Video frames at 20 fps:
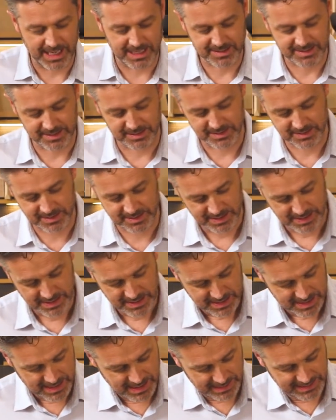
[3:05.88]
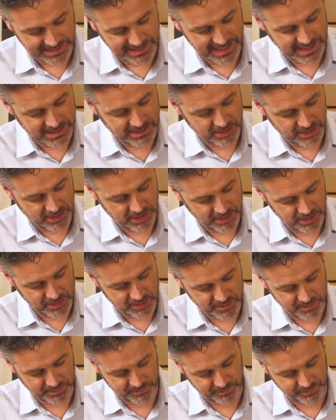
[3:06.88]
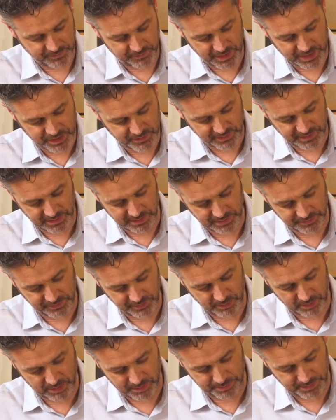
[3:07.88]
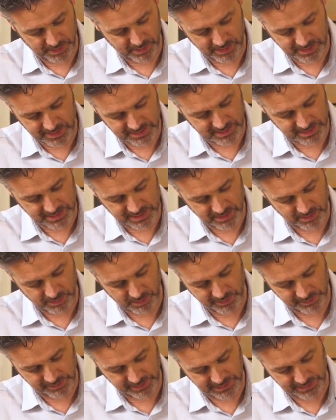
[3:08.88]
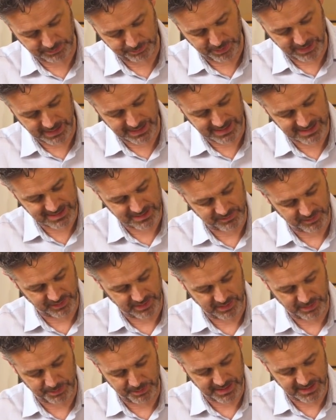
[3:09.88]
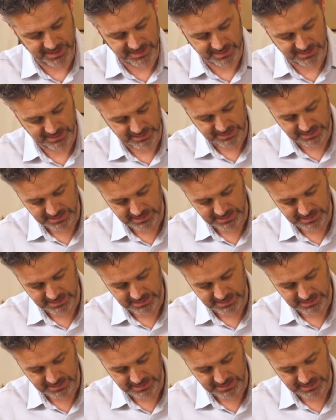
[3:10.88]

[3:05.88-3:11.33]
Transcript: essence. Again, you can use fresh vanilla if you want, but honestly, it's not worth it. But get some vanilla paste.